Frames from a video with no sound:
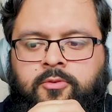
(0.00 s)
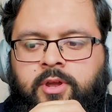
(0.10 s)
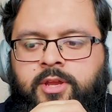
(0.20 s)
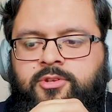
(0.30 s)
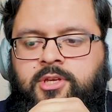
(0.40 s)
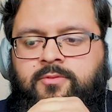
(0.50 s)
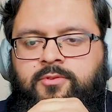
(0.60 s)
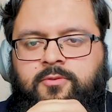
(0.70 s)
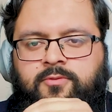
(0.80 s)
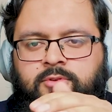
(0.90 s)
Not finding afraid
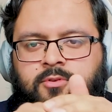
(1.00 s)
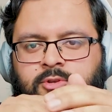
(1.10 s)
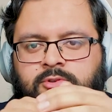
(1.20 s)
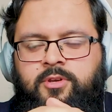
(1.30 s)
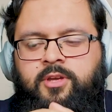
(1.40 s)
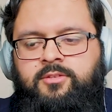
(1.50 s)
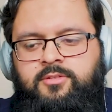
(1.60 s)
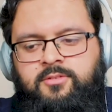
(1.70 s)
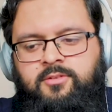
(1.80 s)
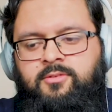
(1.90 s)
to give you a few
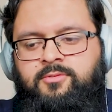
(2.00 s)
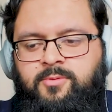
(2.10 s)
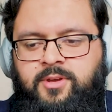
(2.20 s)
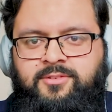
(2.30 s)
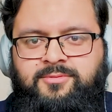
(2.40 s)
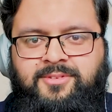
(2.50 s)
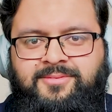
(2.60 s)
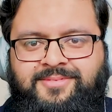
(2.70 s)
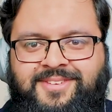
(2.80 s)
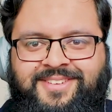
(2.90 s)
Hadoukens along the way
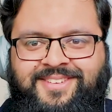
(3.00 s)
as well.